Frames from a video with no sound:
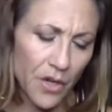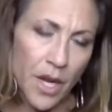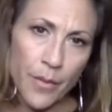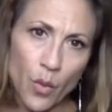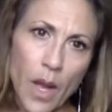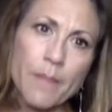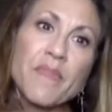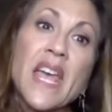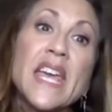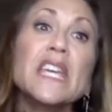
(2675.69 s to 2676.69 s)
Number 1,
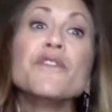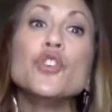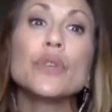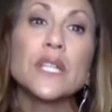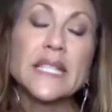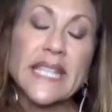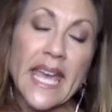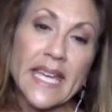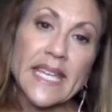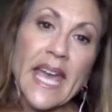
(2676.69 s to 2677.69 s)
if you could
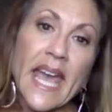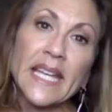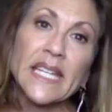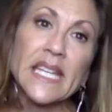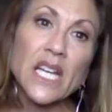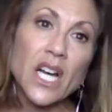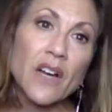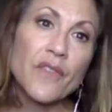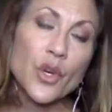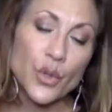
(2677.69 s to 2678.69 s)
take any
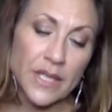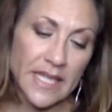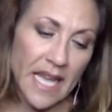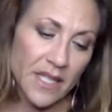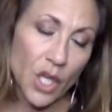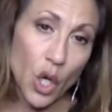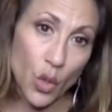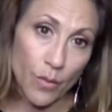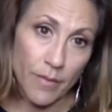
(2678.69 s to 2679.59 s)
of those sets home,